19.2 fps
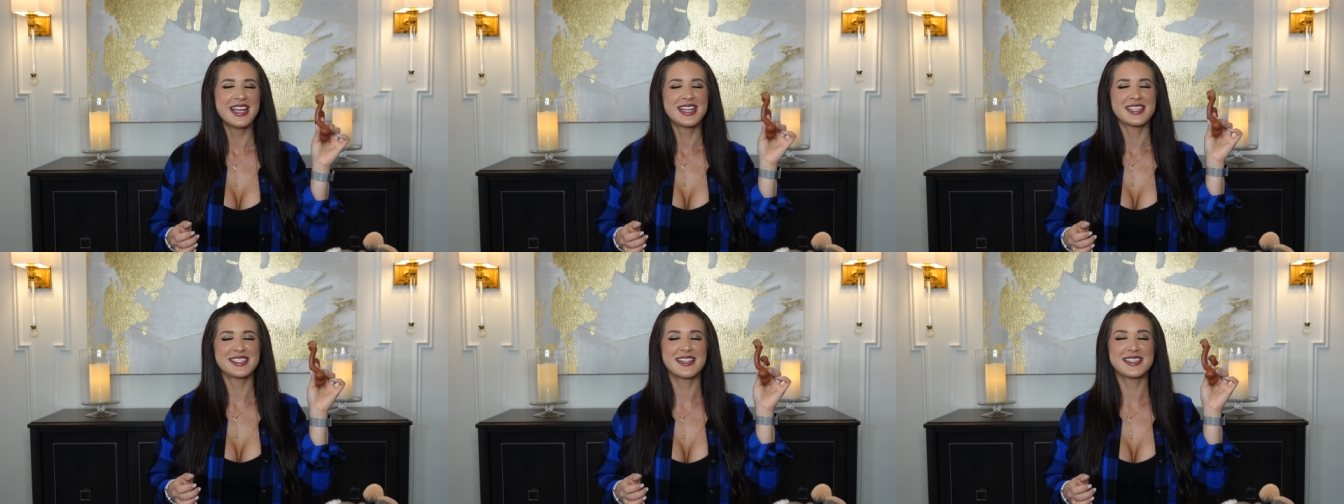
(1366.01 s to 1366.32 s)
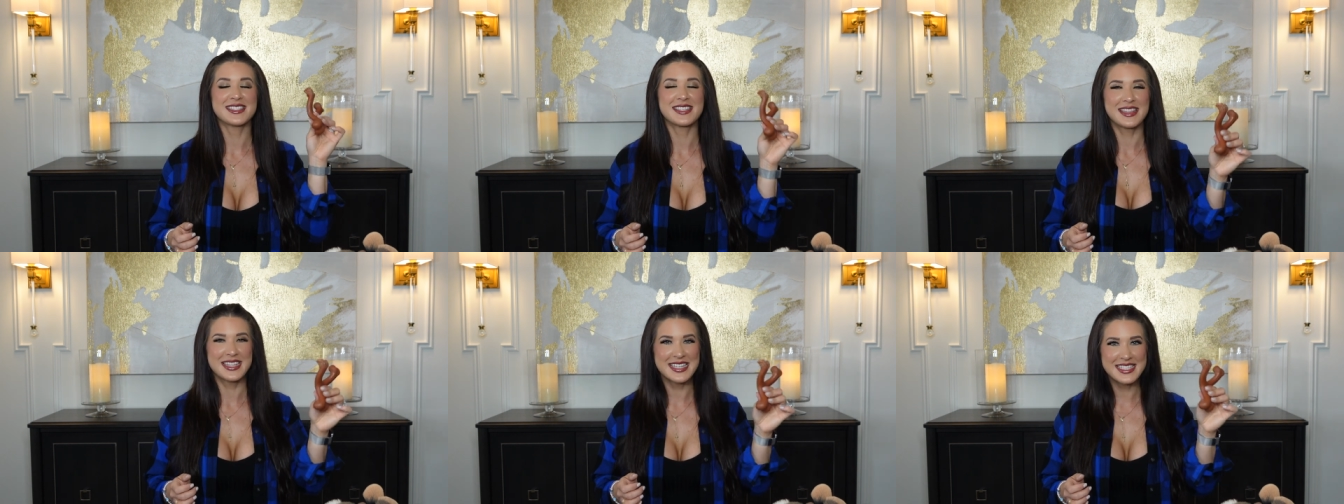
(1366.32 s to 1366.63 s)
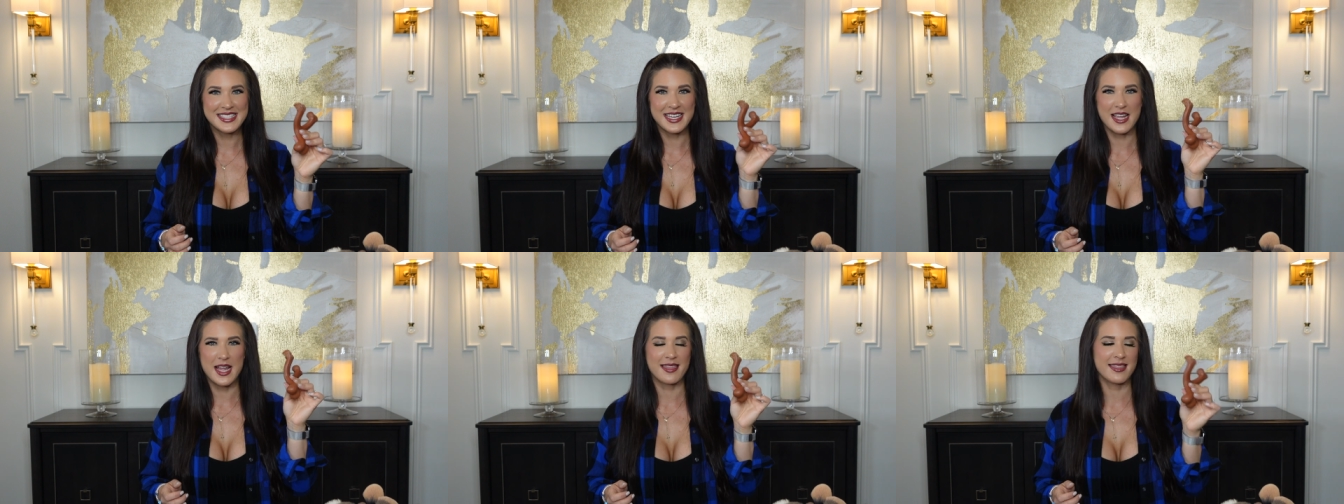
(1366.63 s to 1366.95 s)
See,
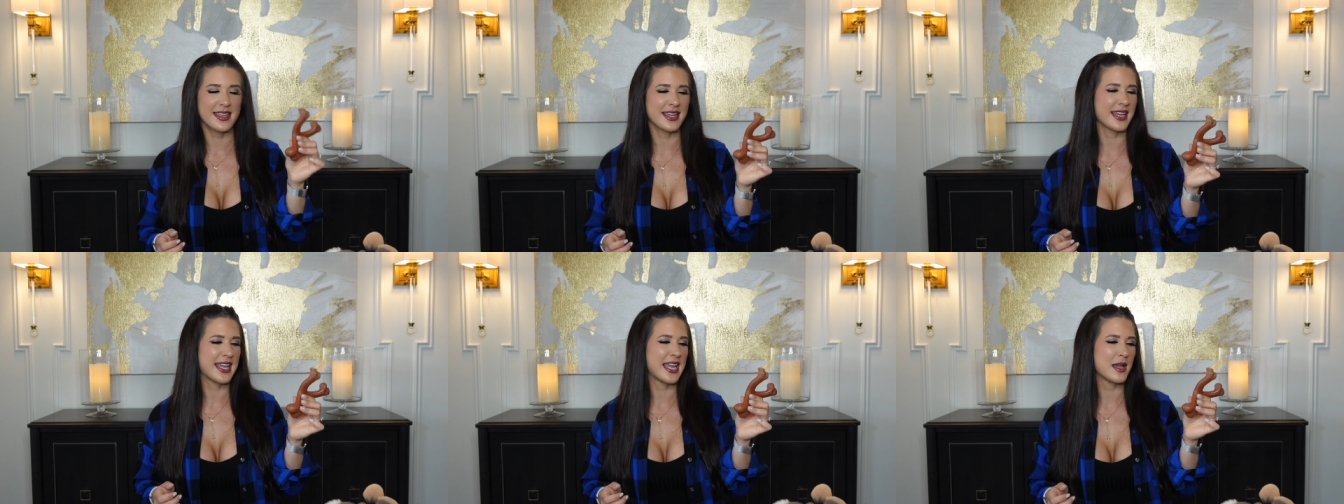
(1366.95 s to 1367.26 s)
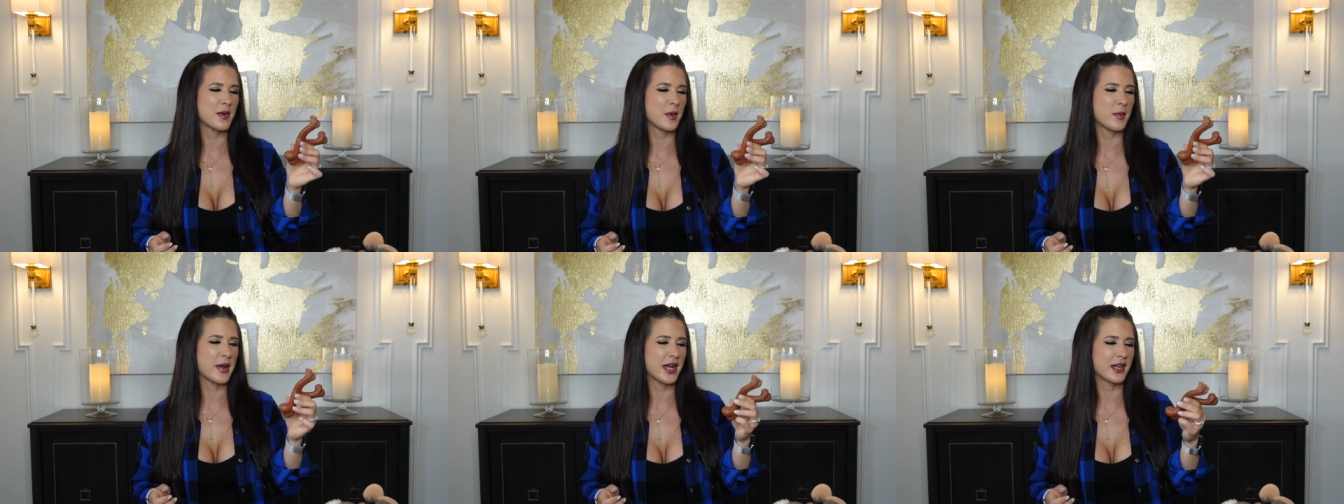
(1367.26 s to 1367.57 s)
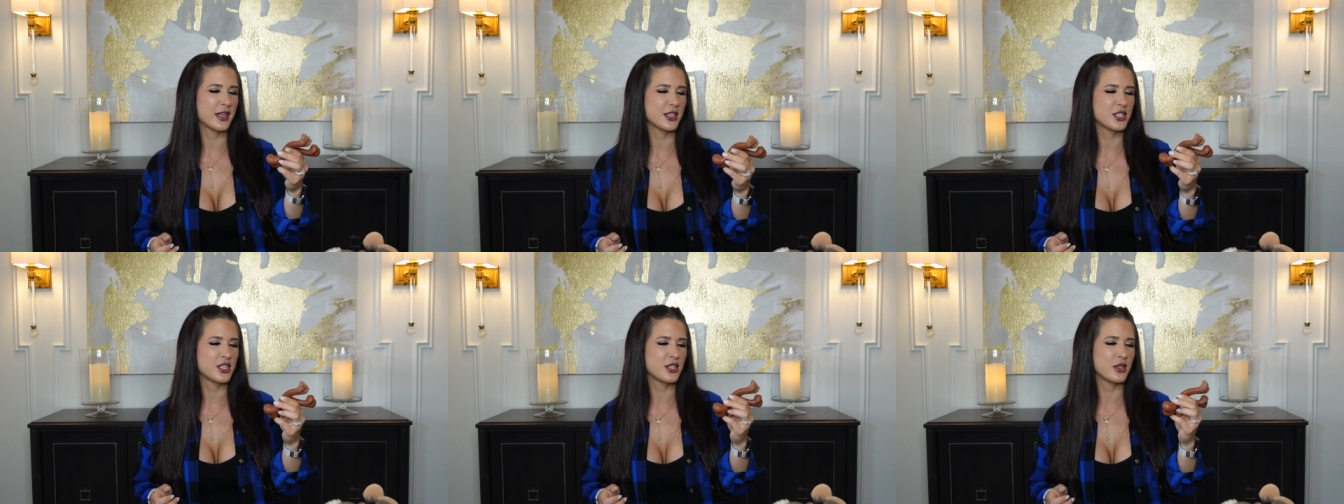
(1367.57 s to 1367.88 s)
these I think came in a
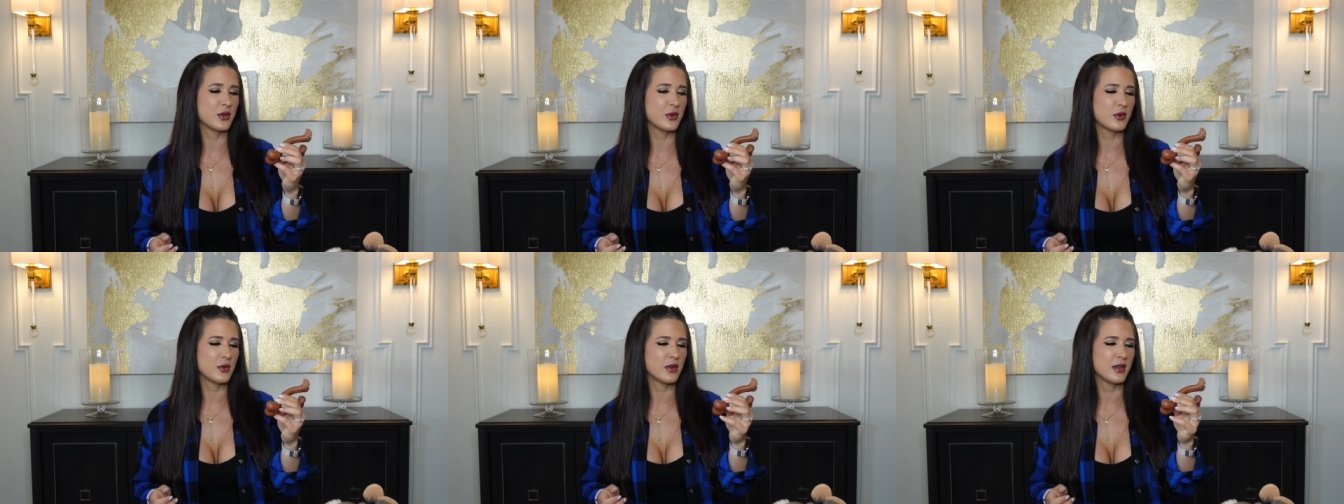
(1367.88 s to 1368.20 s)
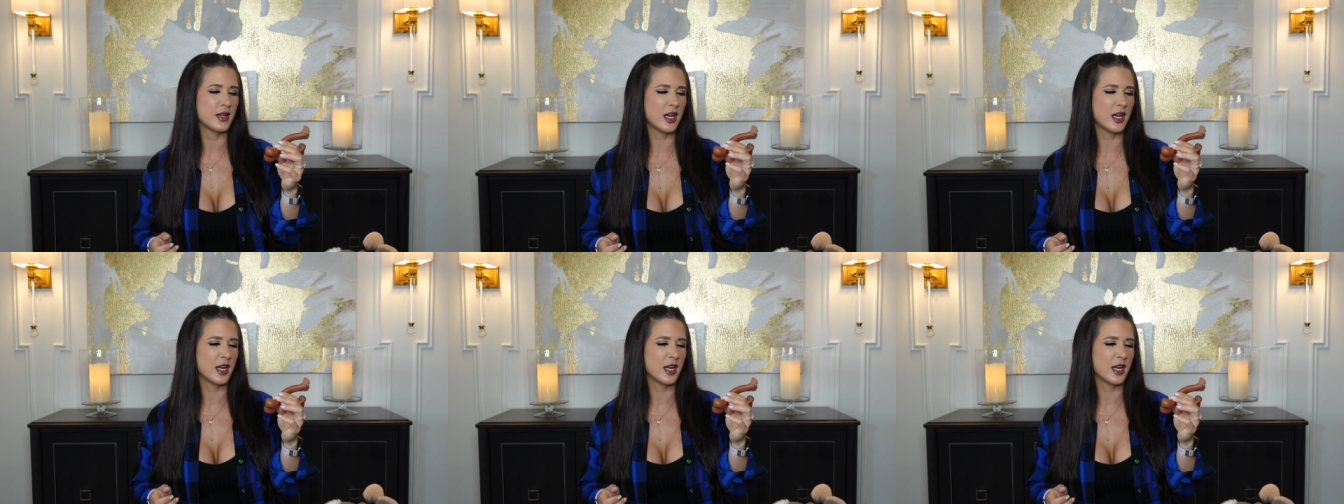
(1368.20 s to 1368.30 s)
pack of two,